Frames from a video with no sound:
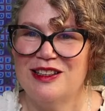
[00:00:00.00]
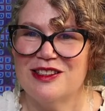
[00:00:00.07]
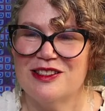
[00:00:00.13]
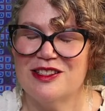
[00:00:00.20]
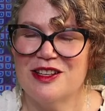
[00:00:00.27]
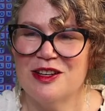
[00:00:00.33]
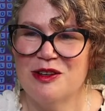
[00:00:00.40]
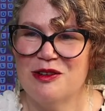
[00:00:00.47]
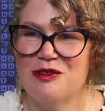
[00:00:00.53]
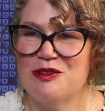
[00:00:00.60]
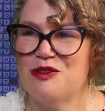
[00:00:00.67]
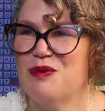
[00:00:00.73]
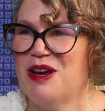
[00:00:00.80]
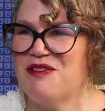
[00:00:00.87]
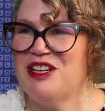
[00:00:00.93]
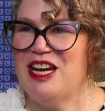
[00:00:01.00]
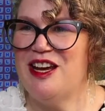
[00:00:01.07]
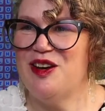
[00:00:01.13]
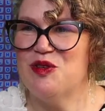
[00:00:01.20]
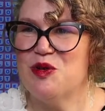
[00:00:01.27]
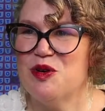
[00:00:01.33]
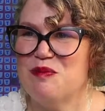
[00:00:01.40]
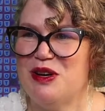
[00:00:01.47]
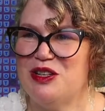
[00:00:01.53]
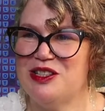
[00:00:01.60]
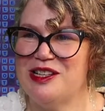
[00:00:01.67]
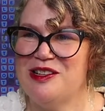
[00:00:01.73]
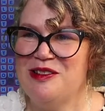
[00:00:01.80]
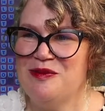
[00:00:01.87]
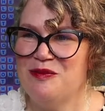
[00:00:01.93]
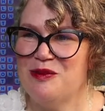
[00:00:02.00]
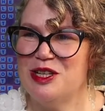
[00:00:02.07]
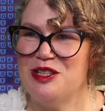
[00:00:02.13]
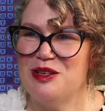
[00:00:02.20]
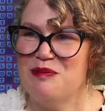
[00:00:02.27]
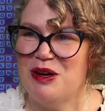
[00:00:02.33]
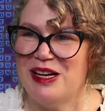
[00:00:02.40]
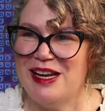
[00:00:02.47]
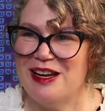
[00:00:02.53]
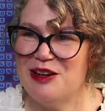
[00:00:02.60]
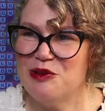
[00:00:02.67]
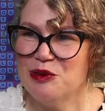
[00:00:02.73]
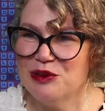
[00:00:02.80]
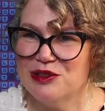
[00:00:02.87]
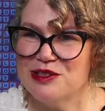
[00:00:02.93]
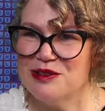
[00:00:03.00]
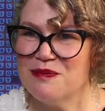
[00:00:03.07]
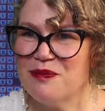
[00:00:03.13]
So, do we have an air horn, Martin? Where do you buy air horns?